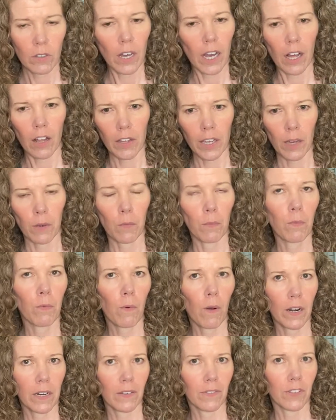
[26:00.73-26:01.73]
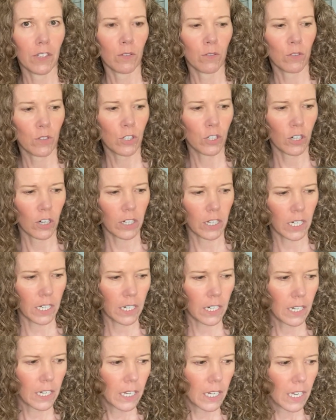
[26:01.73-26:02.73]
I'll get one of those started.
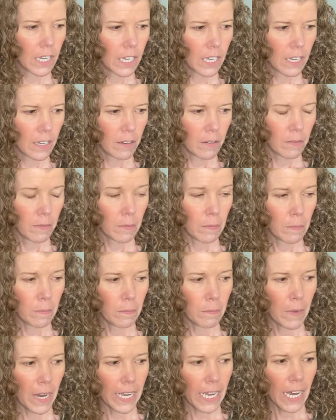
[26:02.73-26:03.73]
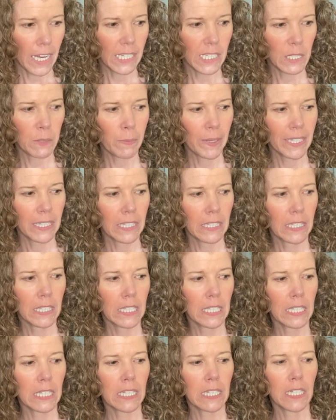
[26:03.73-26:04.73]
My
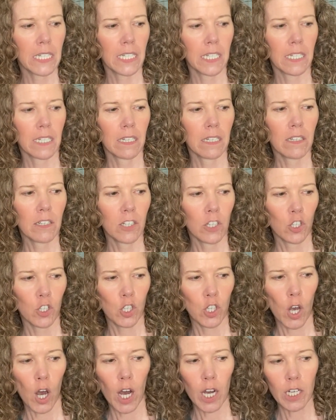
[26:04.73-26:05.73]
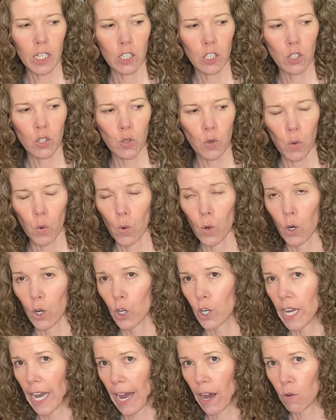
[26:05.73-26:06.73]
husband's socks or
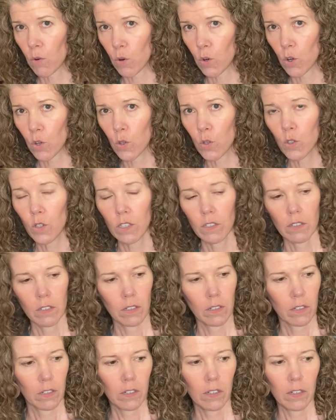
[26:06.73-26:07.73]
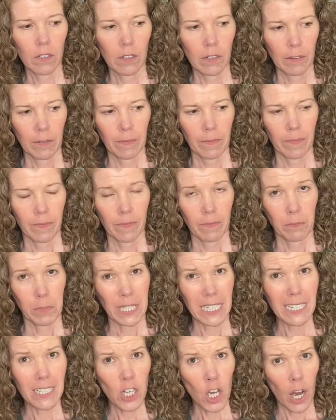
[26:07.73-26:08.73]
cowl,
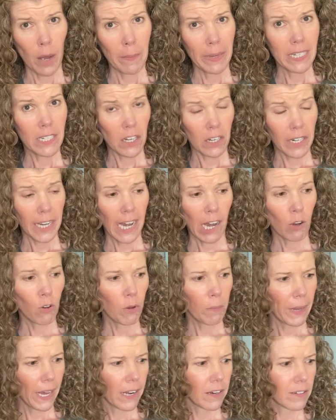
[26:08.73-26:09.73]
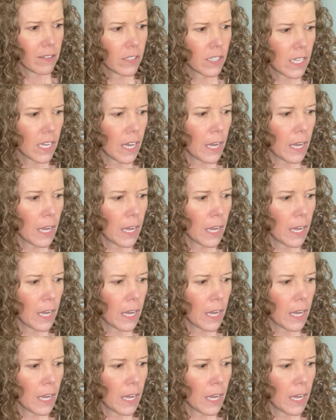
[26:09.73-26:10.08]
please comment on cowl patterns,